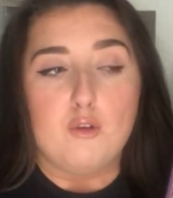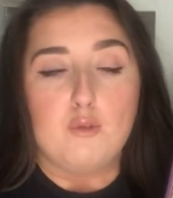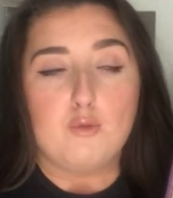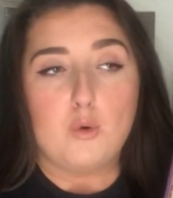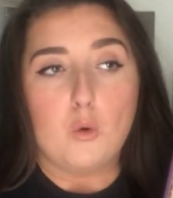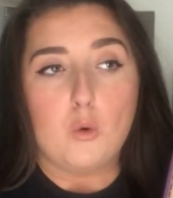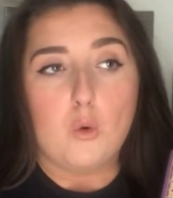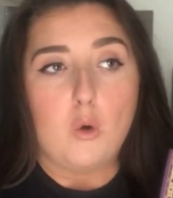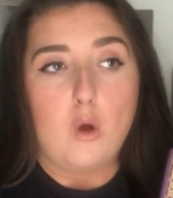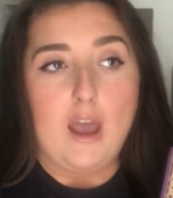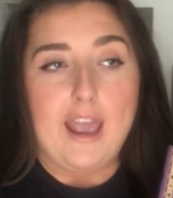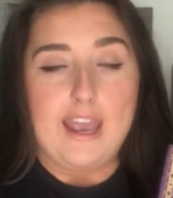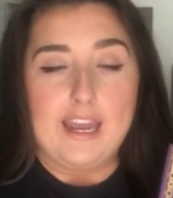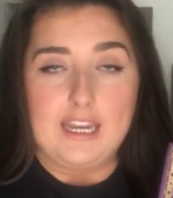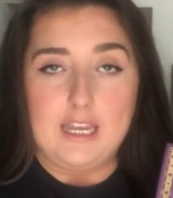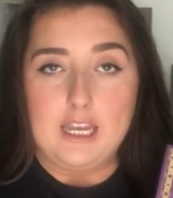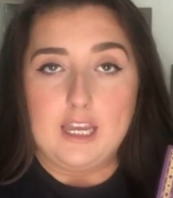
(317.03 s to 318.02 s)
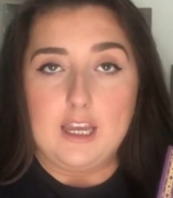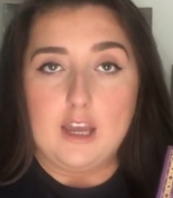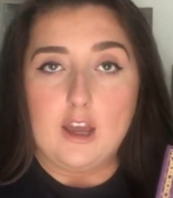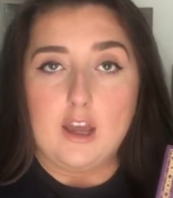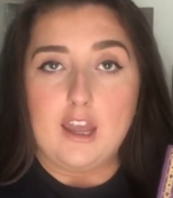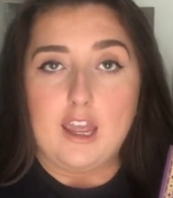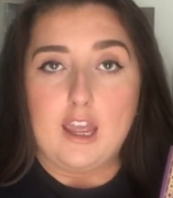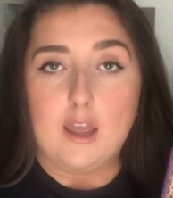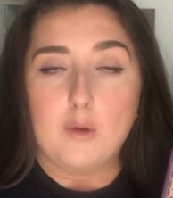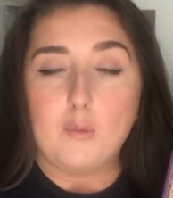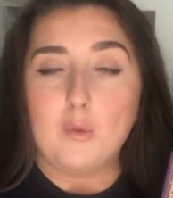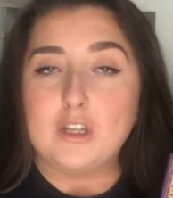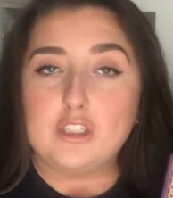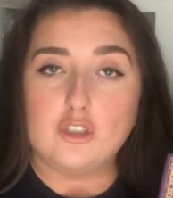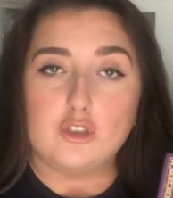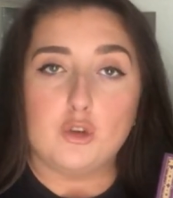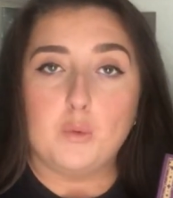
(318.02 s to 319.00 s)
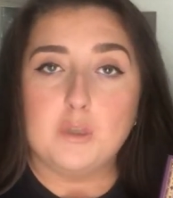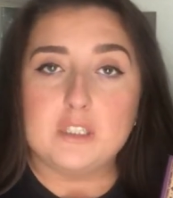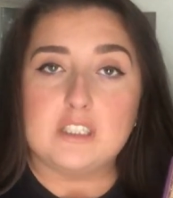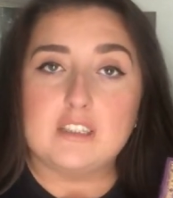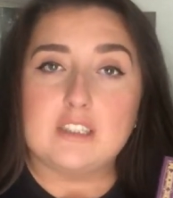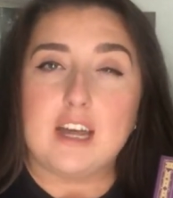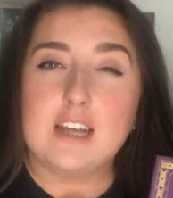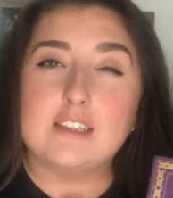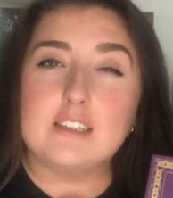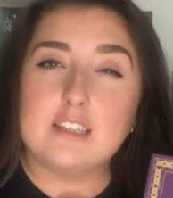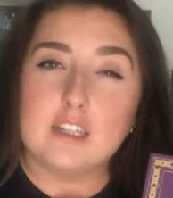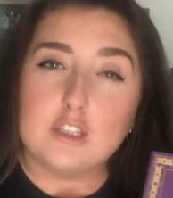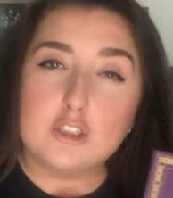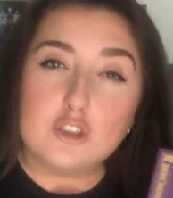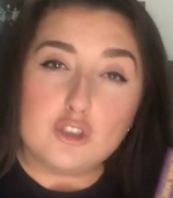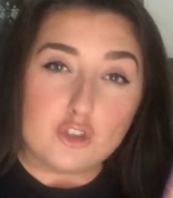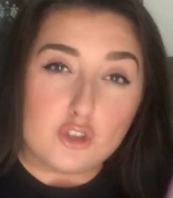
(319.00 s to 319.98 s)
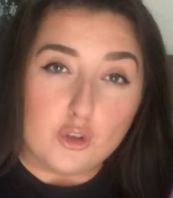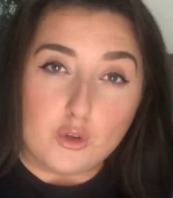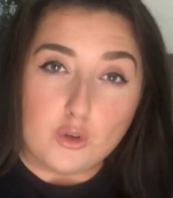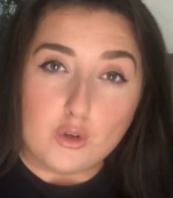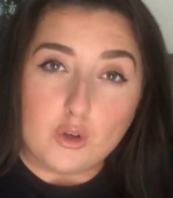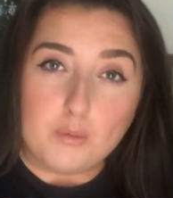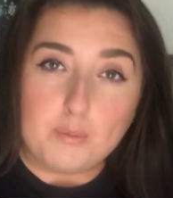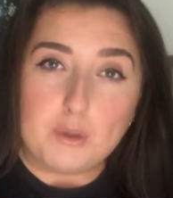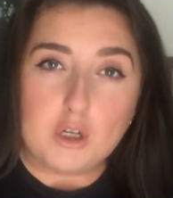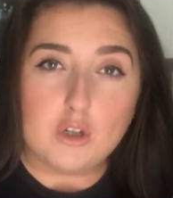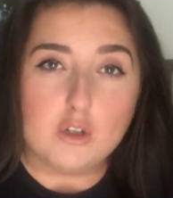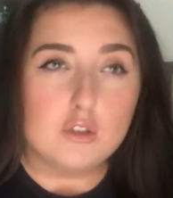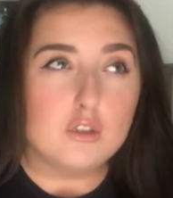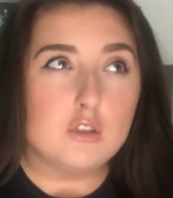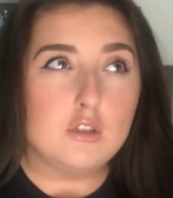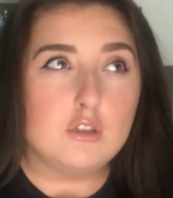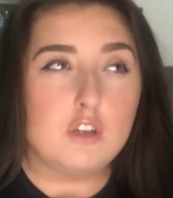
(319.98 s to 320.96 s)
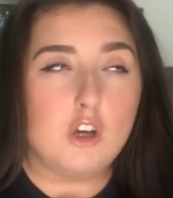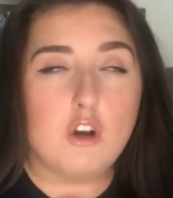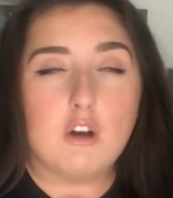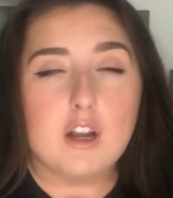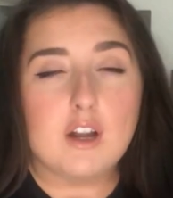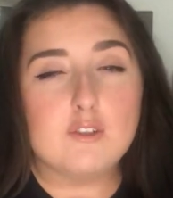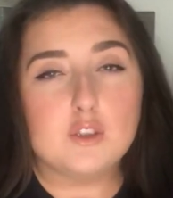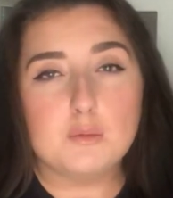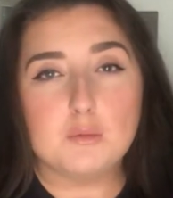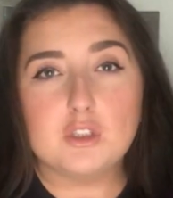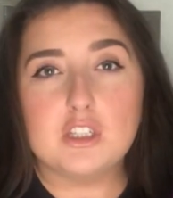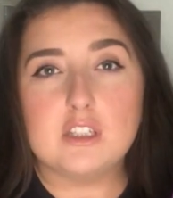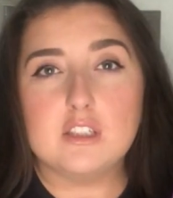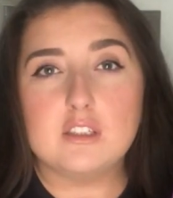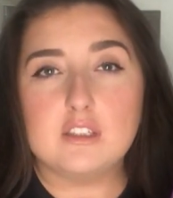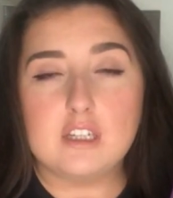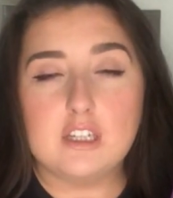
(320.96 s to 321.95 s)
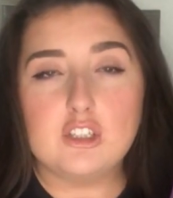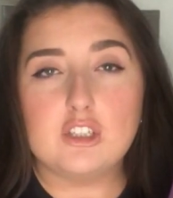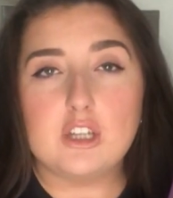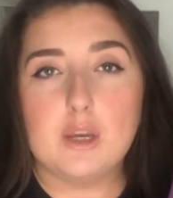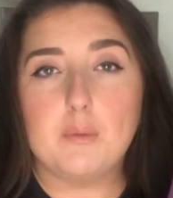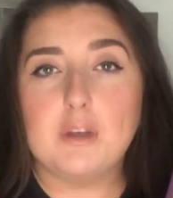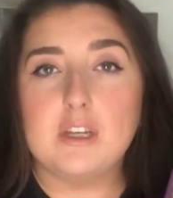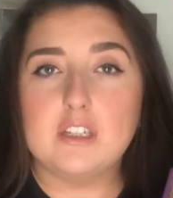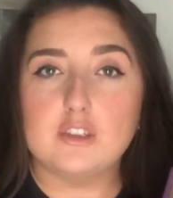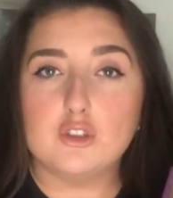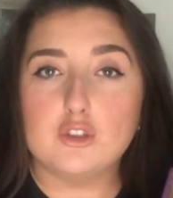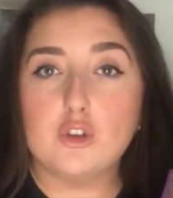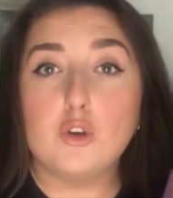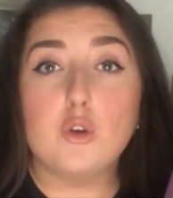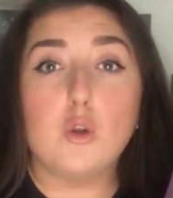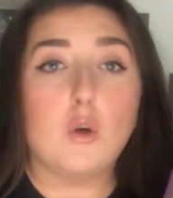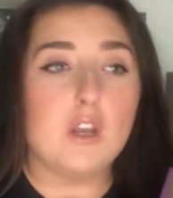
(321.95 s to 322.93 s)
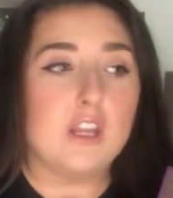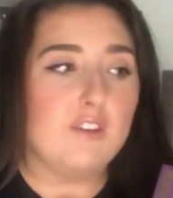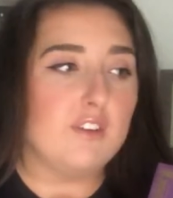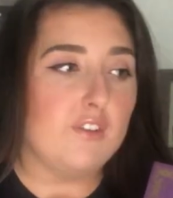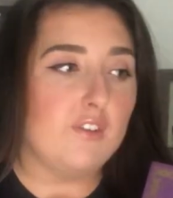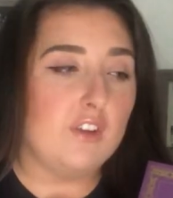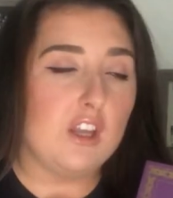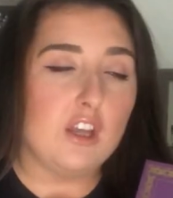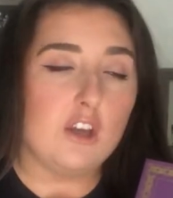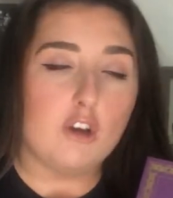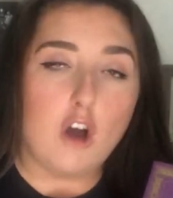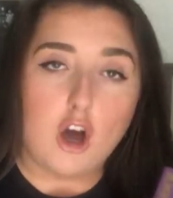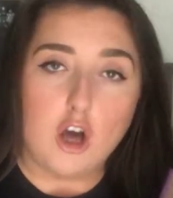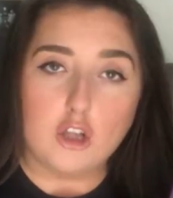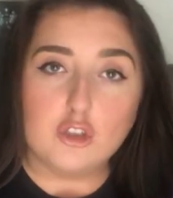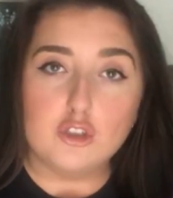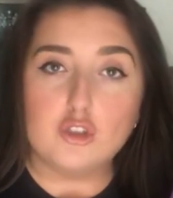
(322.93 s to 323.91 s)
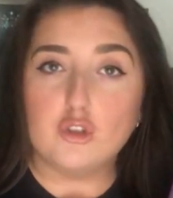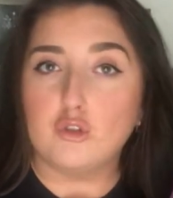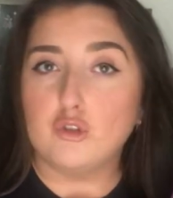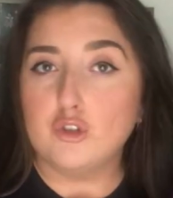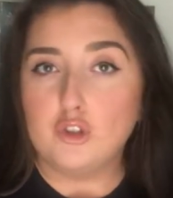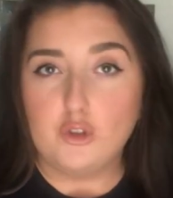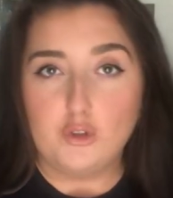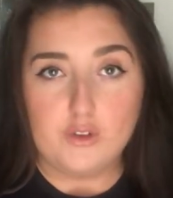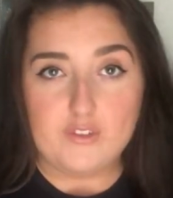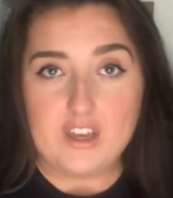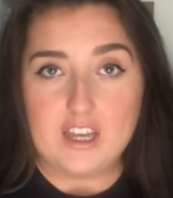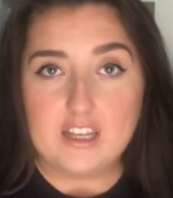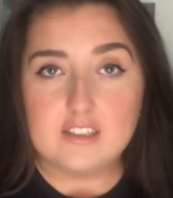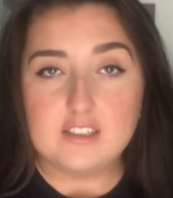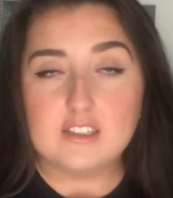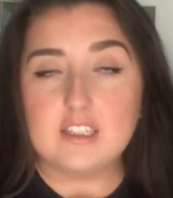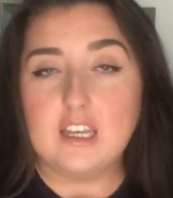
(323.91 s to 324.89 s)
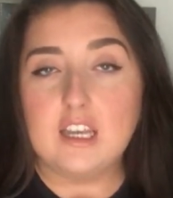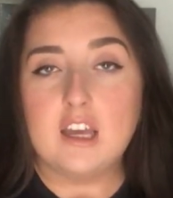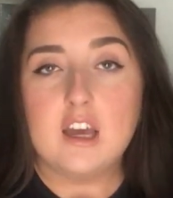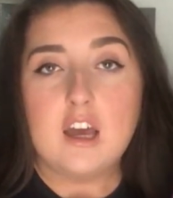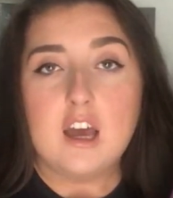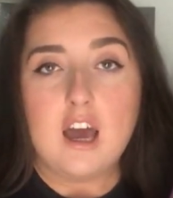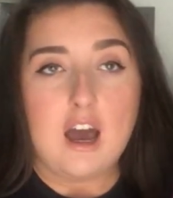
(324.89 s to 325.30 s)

for any uh, witches or wizards that are still in school because you can't have too much stationery when you're in school or even if you're in college or university.